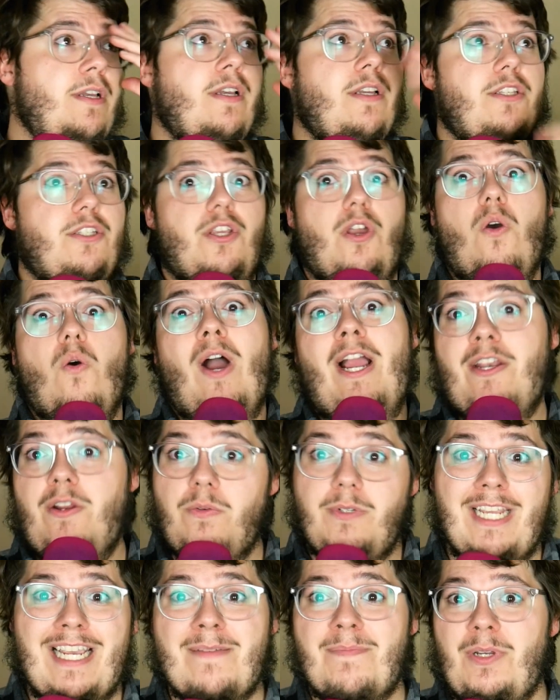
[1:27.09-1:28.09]
So I know
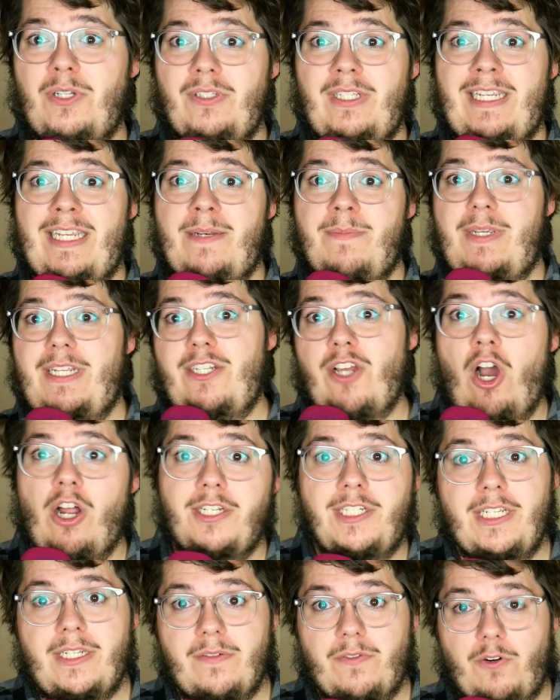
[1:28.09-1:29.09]
deck building can be
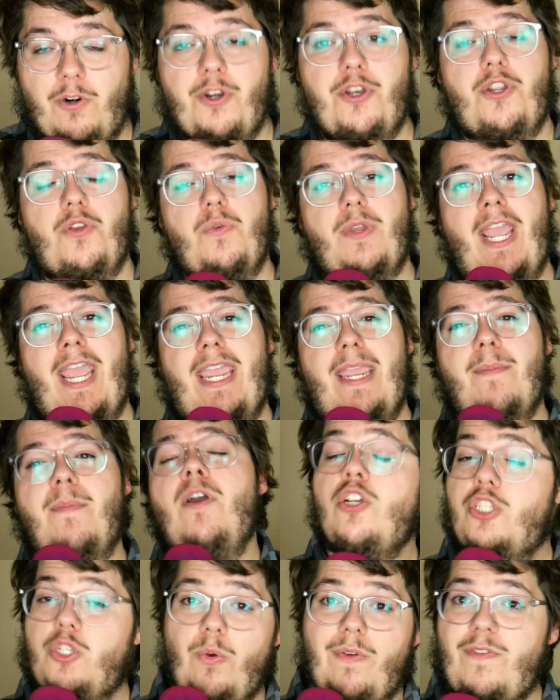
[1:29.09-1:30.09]
daunting for a new game.
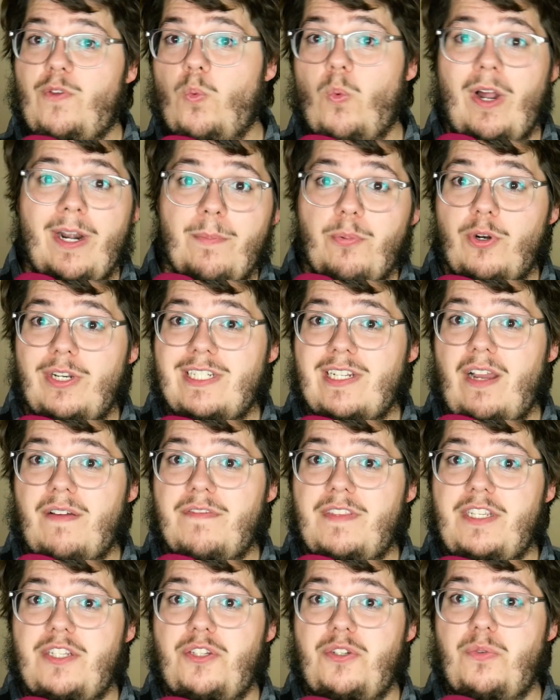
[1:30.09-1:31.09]
So if you want to print
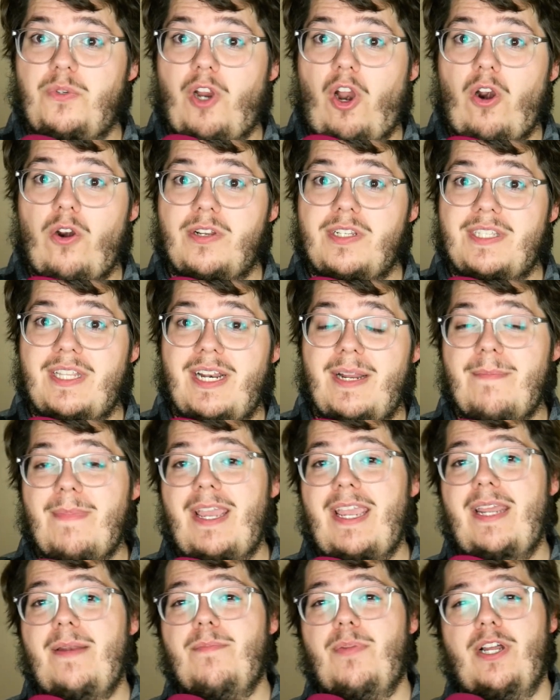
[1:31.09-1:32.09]
off these new cards that I
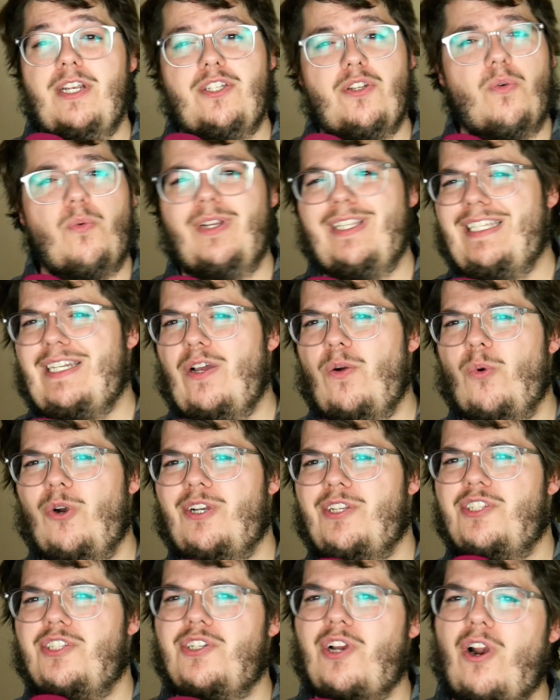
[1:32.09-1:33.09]
made, but don't really know where
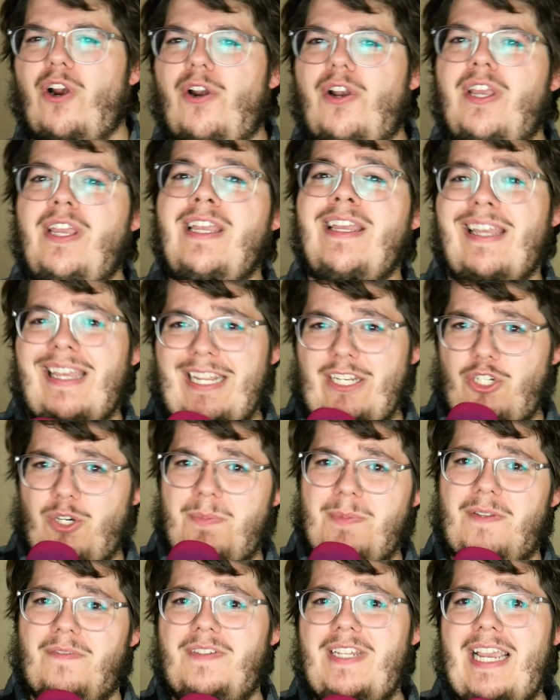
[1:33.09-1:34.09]
to start in
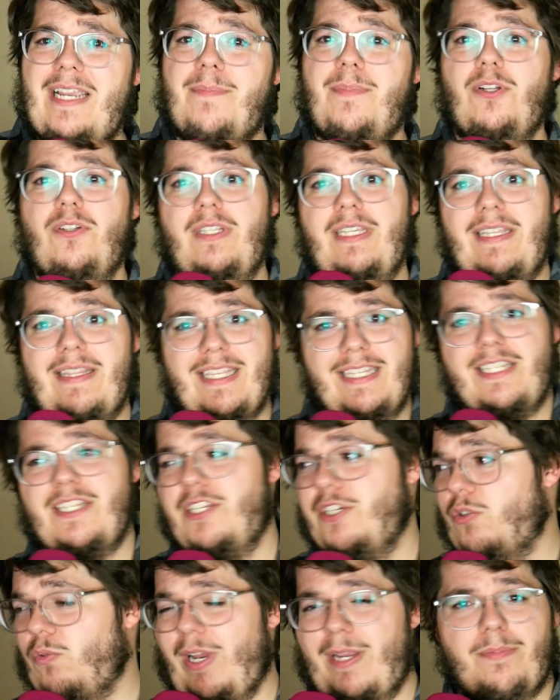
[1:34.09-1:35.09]
terms of deck building, this
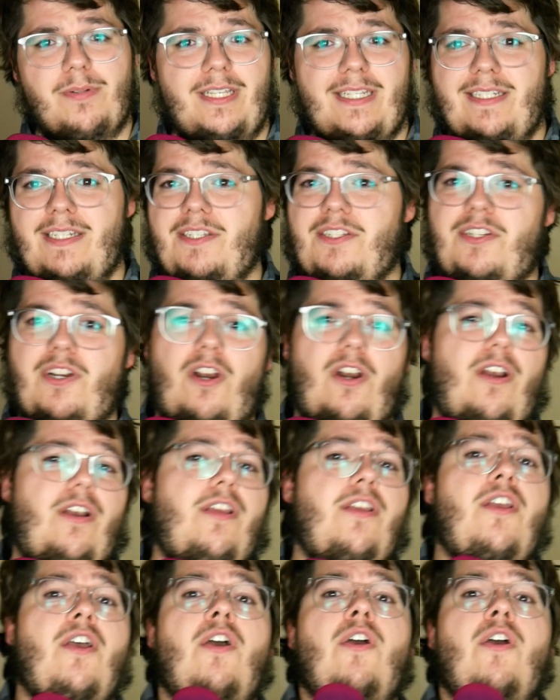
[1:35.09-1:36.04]
is a great place to start.